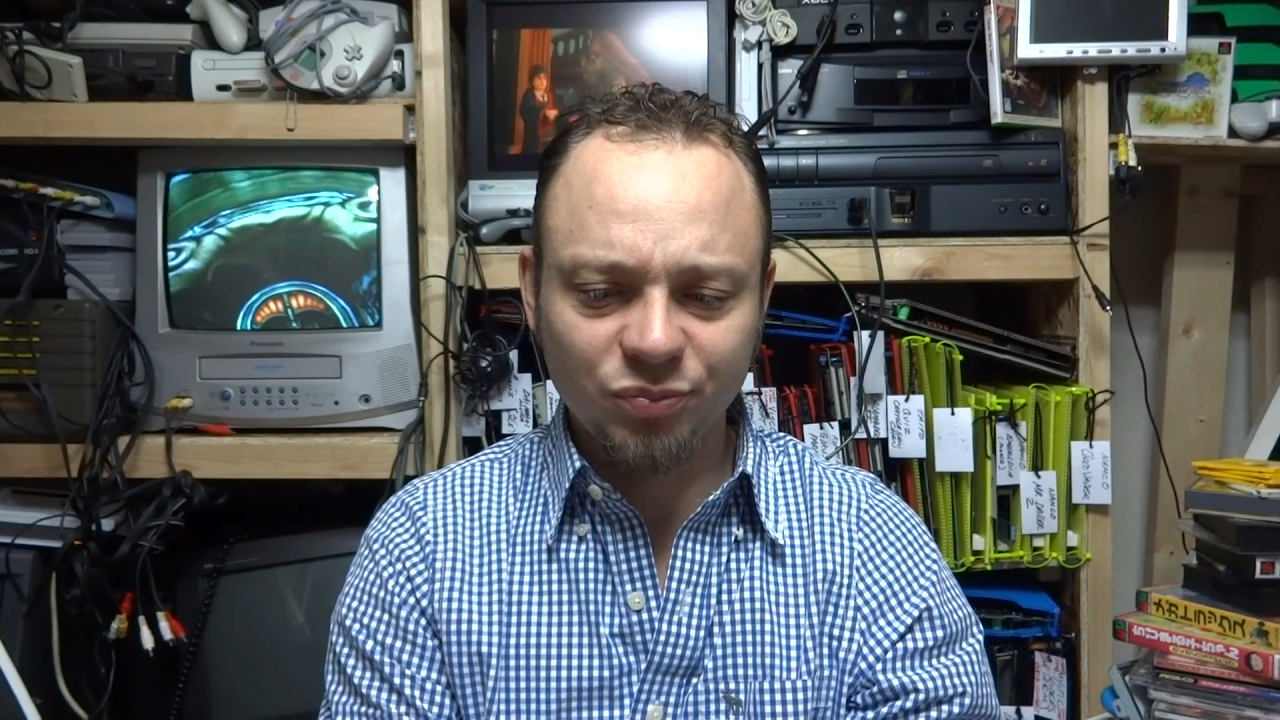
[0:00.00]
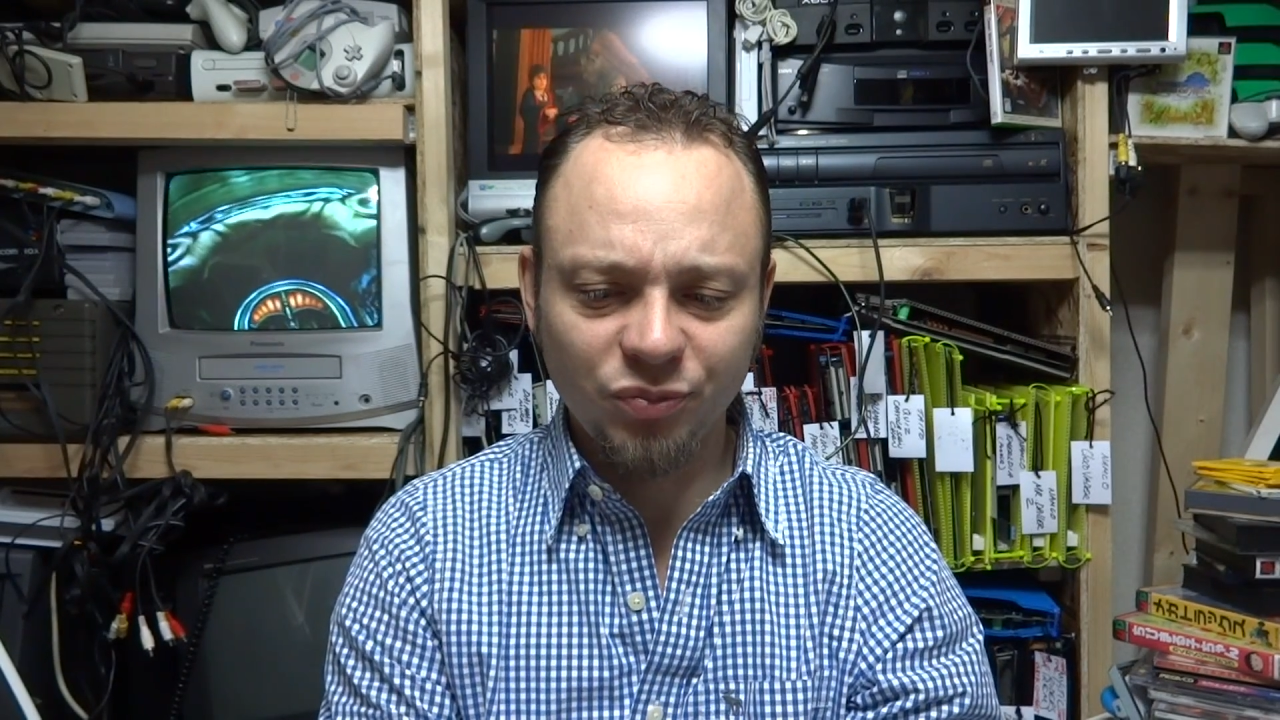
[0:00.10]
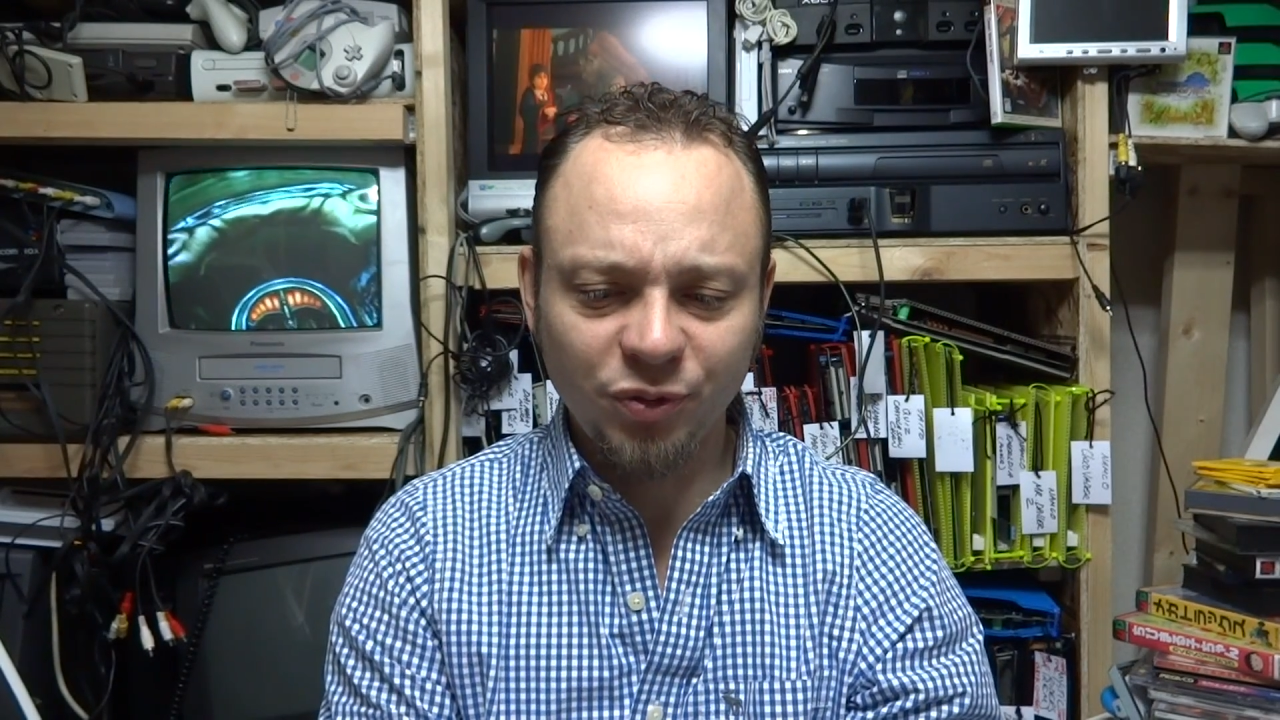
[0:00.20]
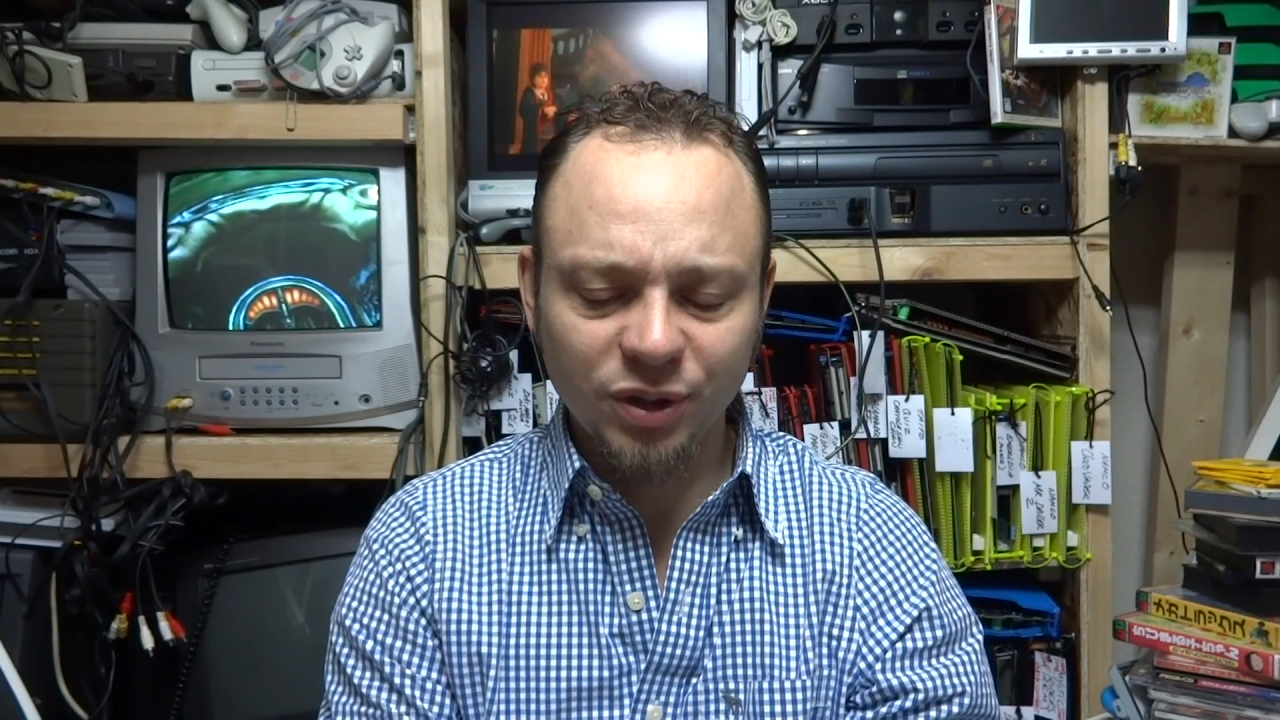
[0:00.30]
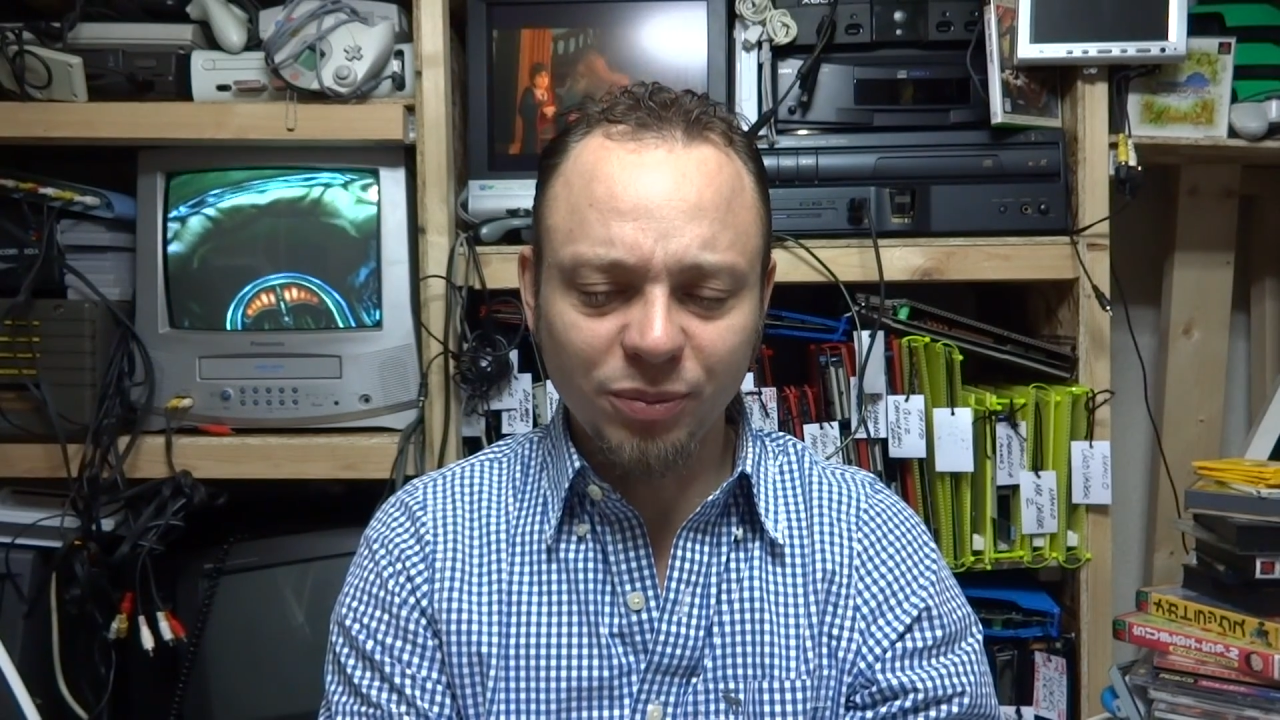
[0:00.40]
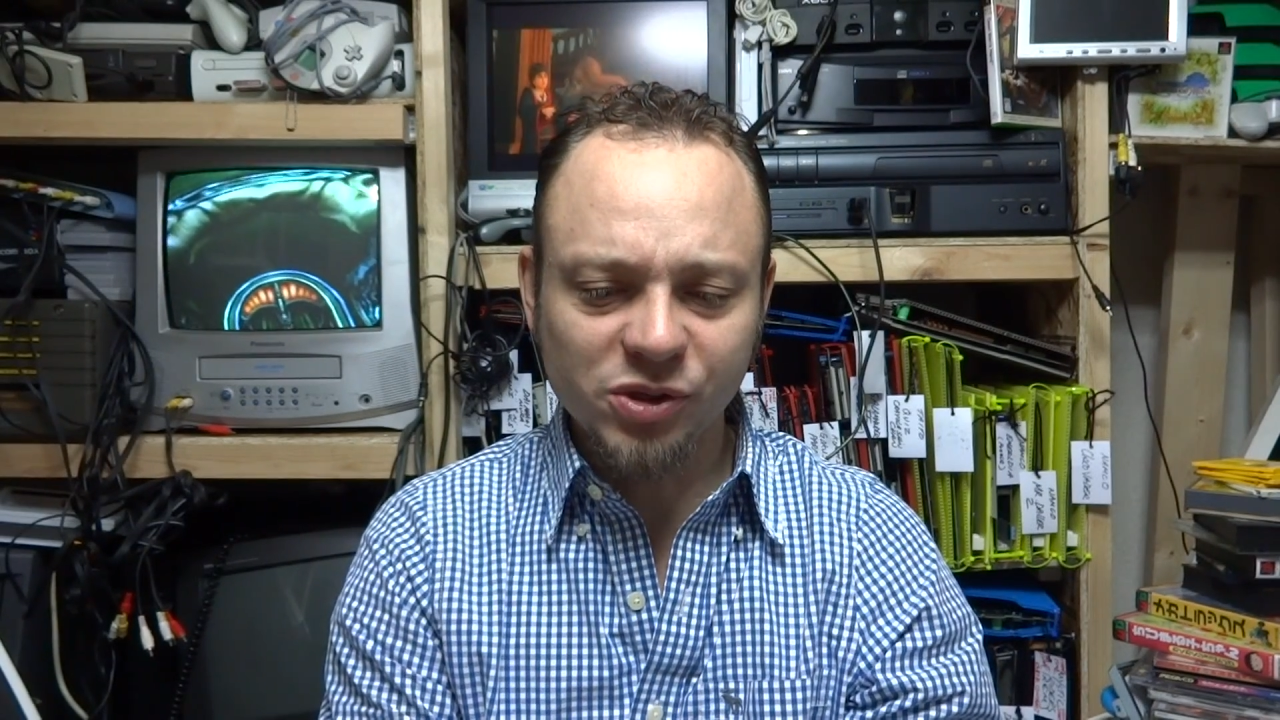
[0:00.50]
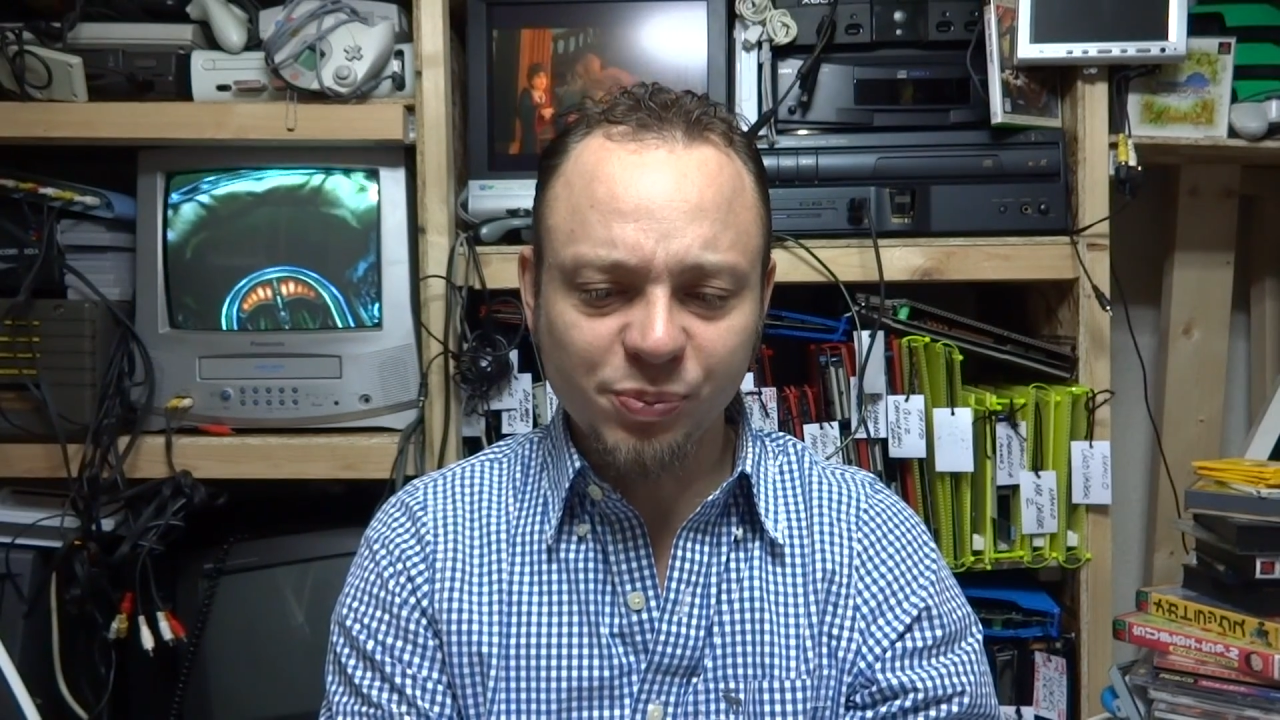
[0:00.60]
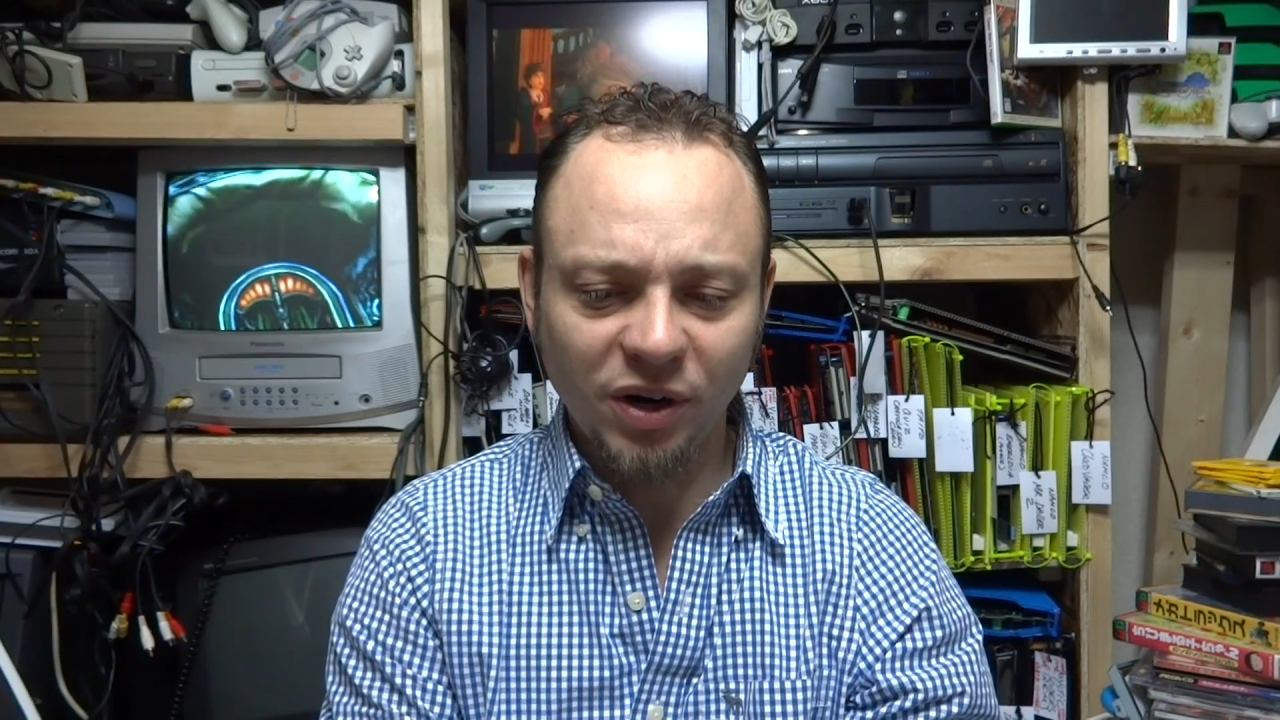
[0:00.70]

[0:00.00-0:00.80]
for the most